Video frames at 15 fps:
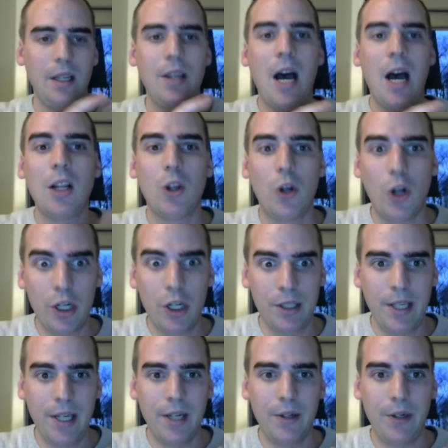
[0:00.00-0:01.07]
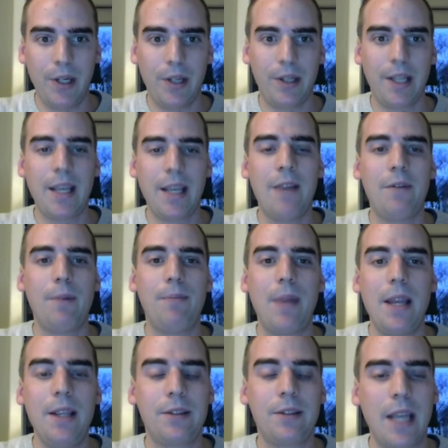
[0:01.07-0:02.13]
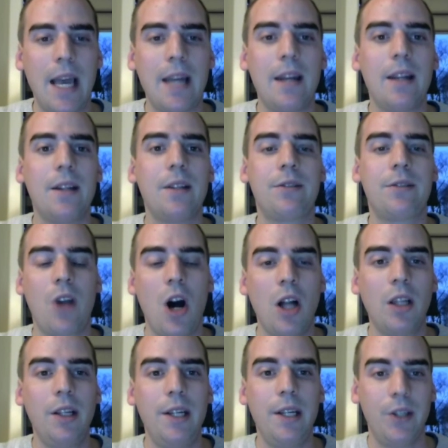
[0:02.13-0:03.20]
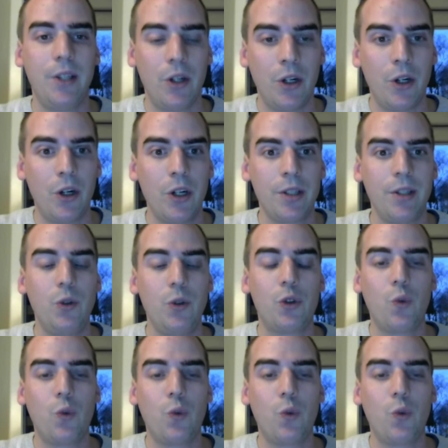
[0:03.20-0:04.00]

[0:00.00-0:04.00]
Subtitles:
The Hollow Earth theory, that they have a base and a colony in the Earth in New